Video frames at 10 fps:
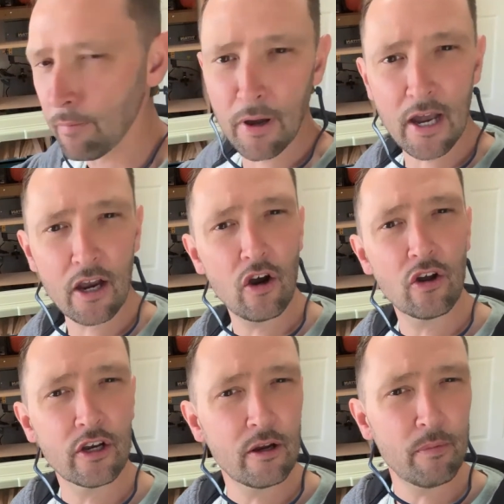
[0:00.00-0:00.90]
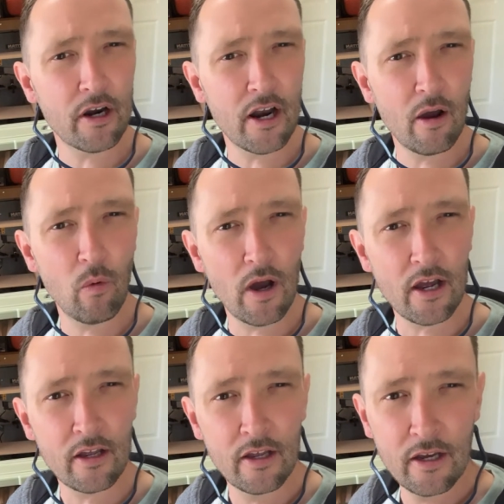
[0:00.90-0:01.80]
back on in about an
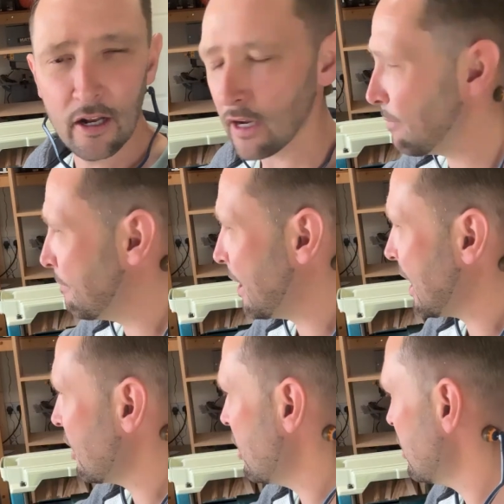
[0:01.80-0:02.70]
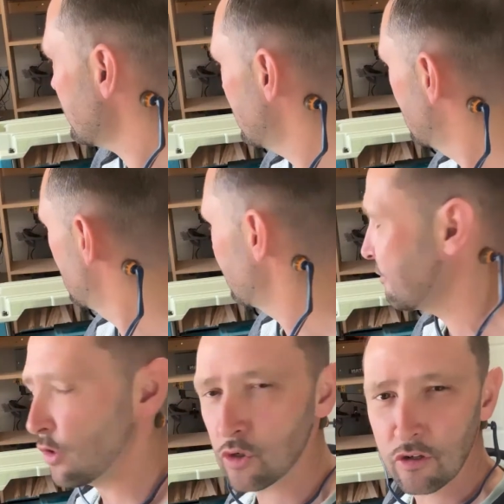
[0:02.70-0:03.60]
hour. I'll come back on. If
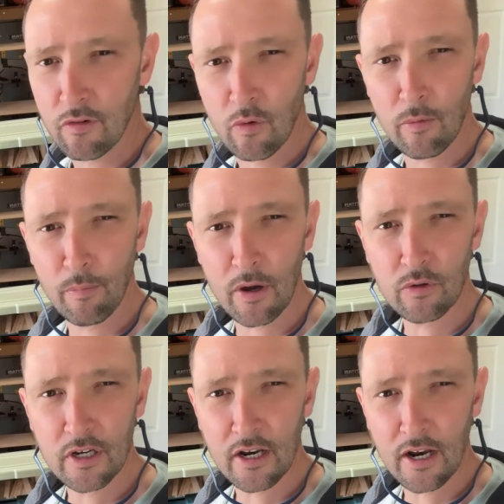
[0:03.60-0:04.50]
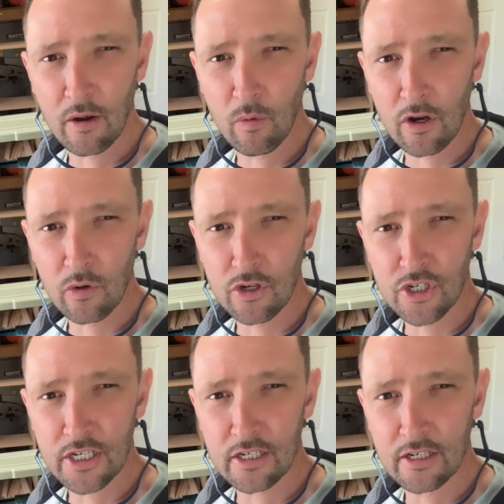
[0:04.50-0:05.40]
those of you are about in an hour or you're
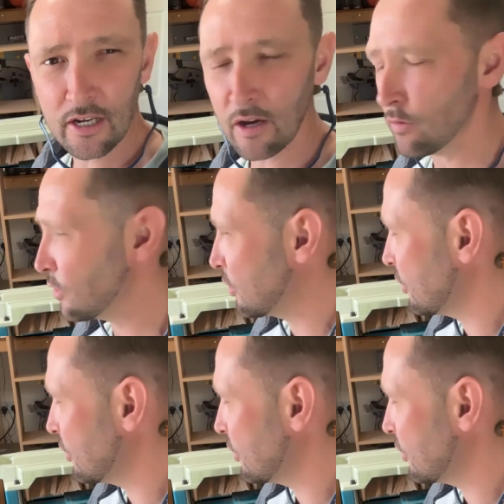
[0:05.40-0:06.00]
sitting down or you've